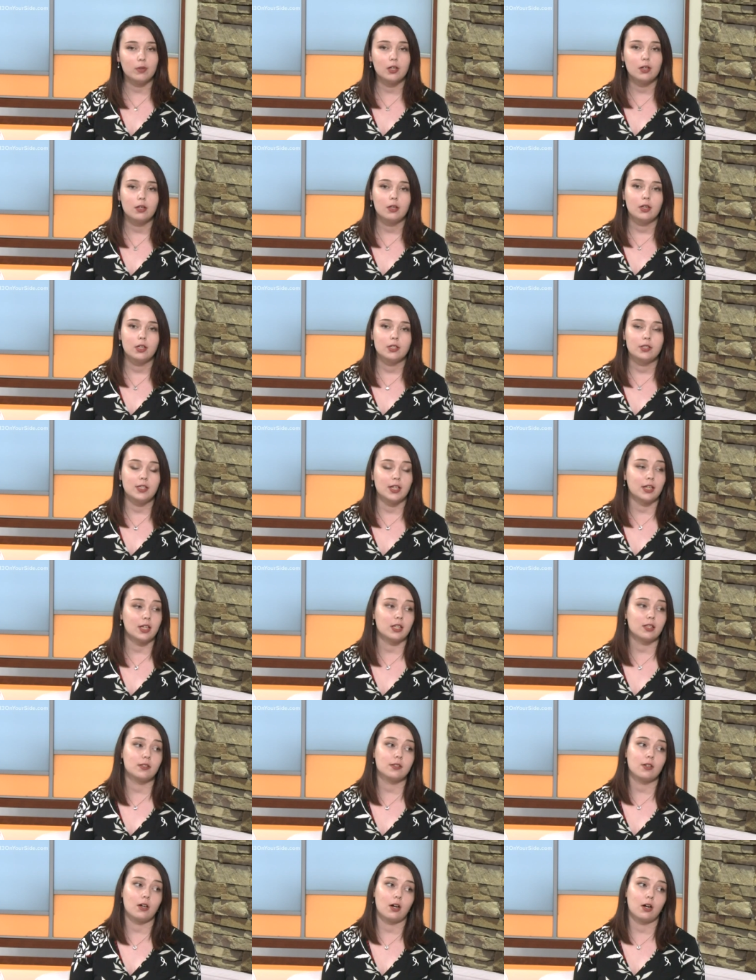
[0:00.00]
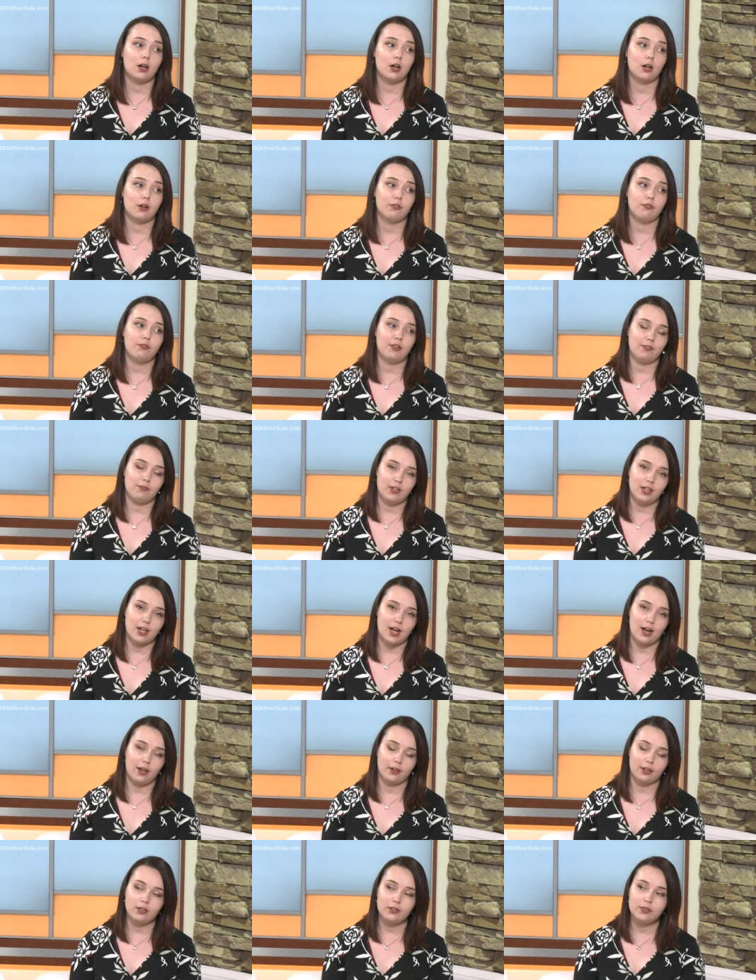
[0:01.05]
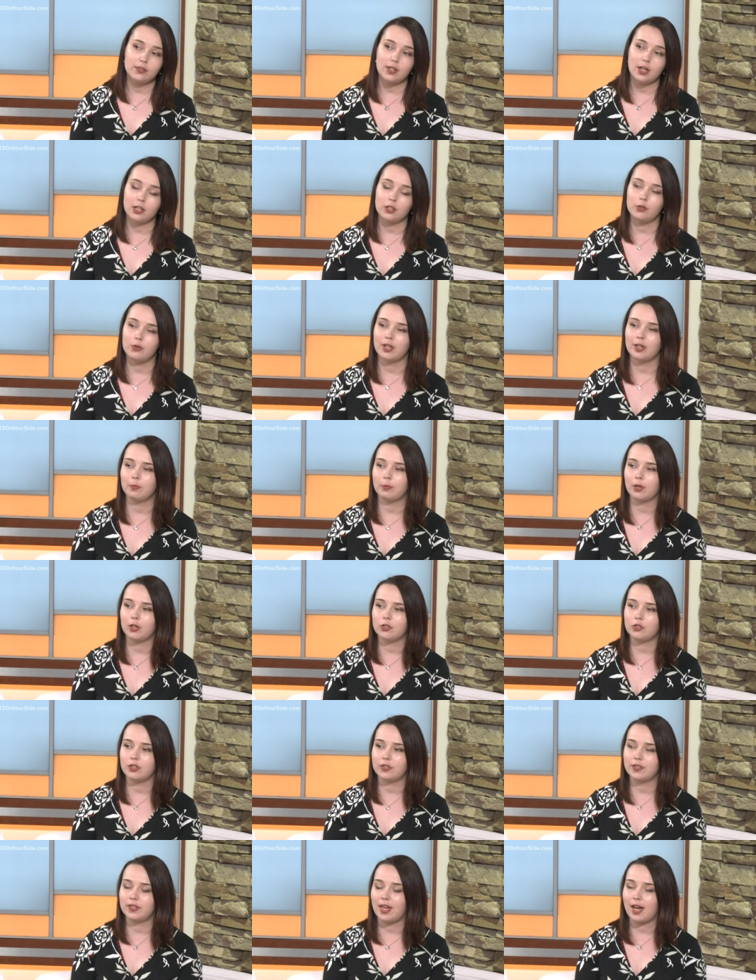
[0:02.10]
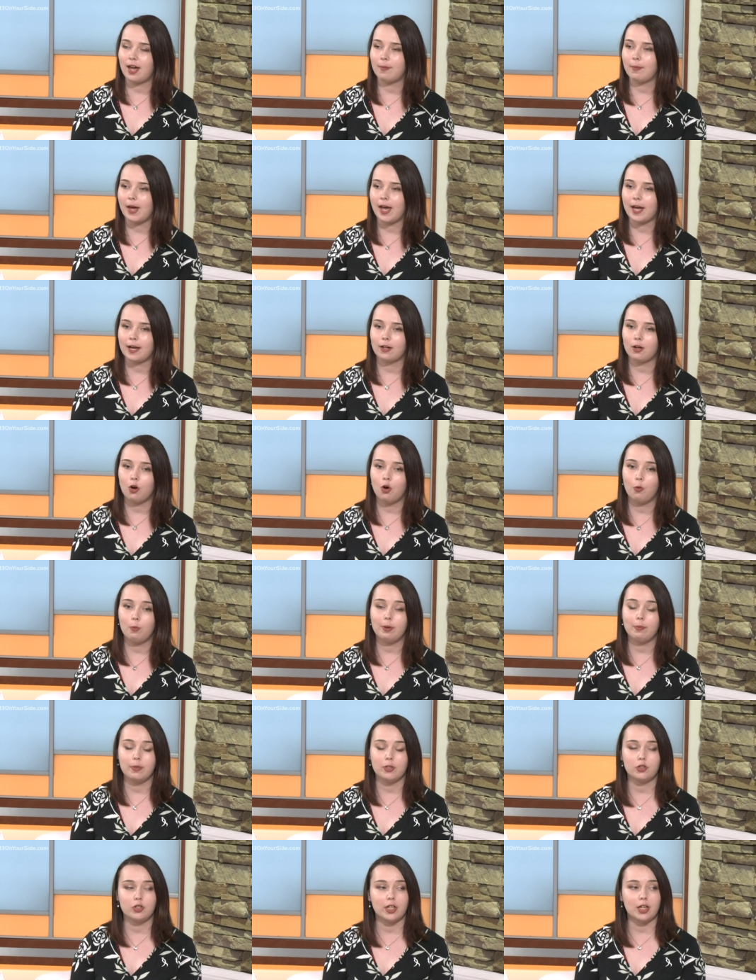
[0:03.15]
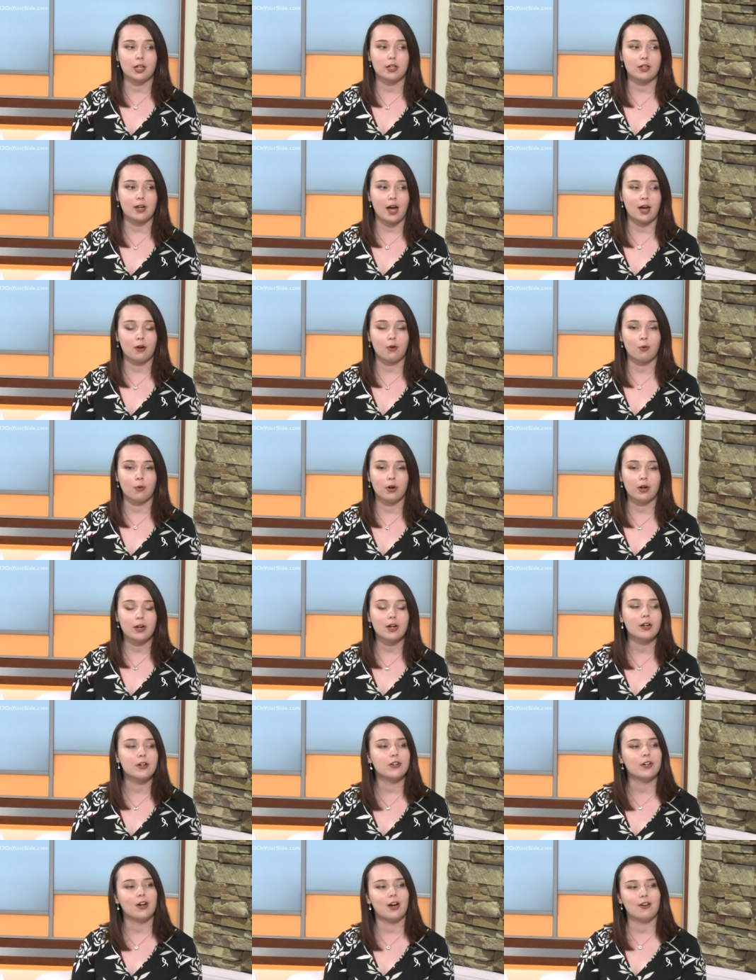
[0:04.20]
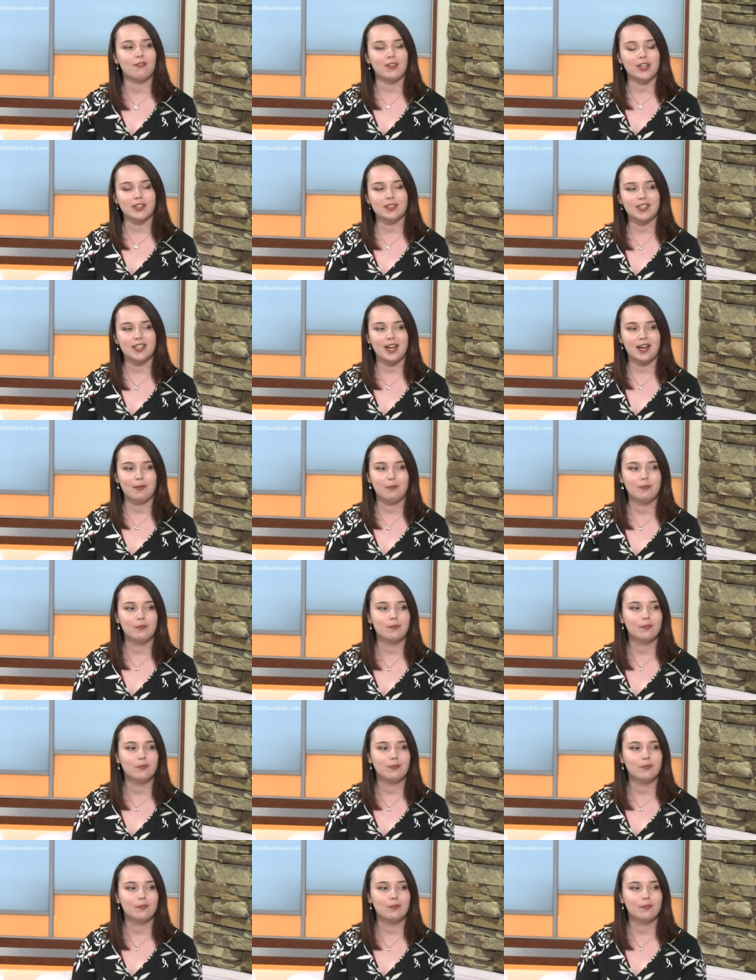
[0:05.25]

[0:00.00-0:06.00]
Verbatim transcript: Okay. Tickets are $50 and you can purchase them at komenmichigan.org under our events tab.